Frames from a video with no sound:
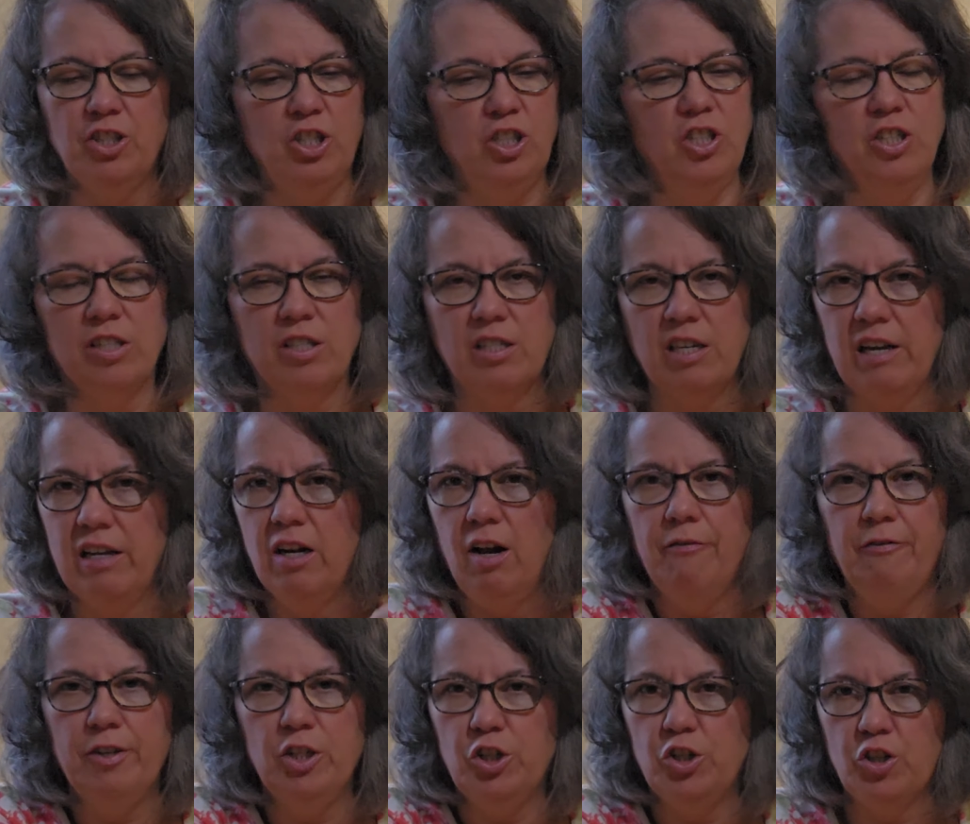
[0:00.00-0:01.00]
She just stayed
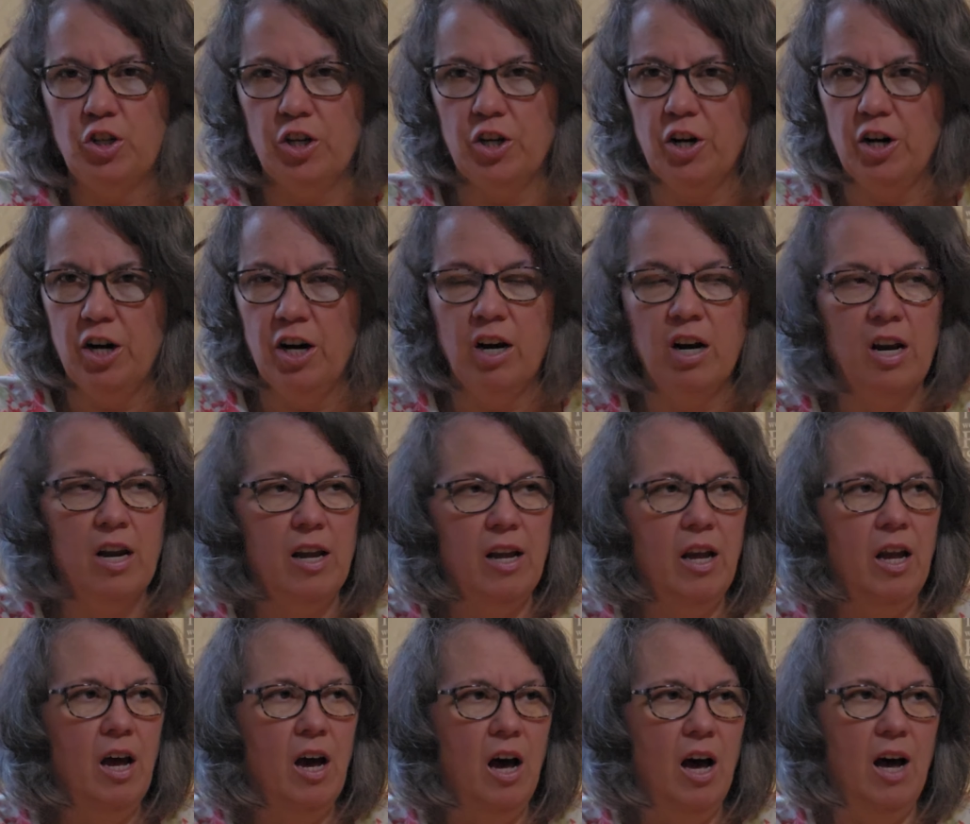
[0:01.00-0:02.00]
off of sugar
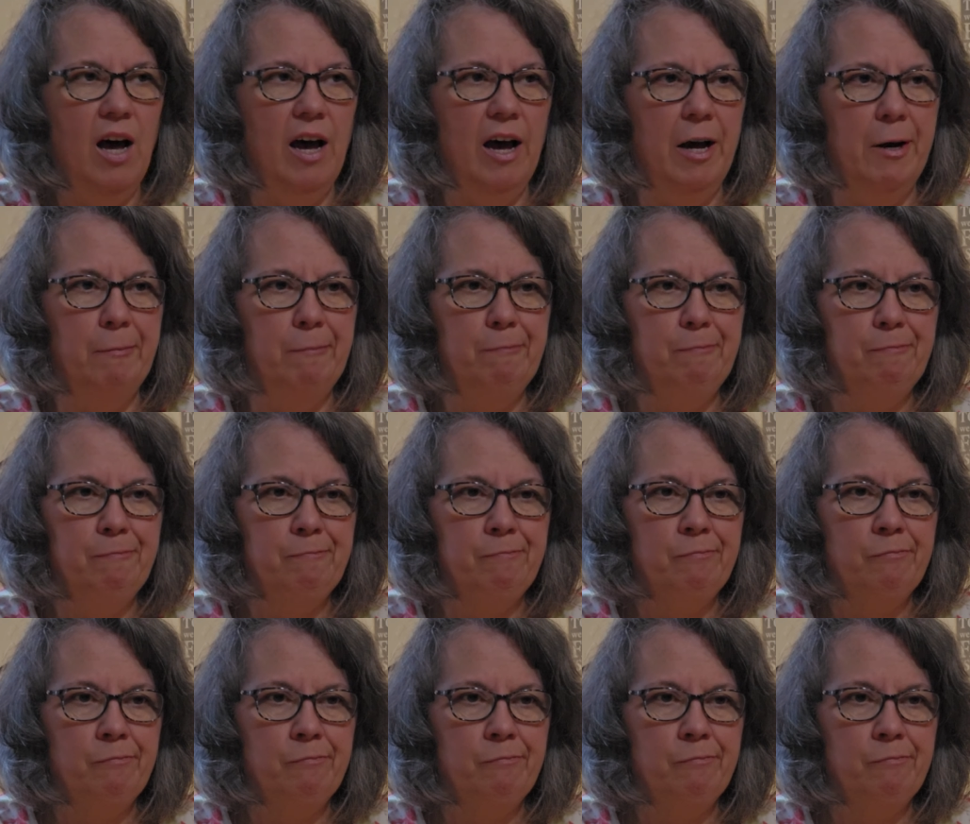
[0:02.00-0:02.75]
and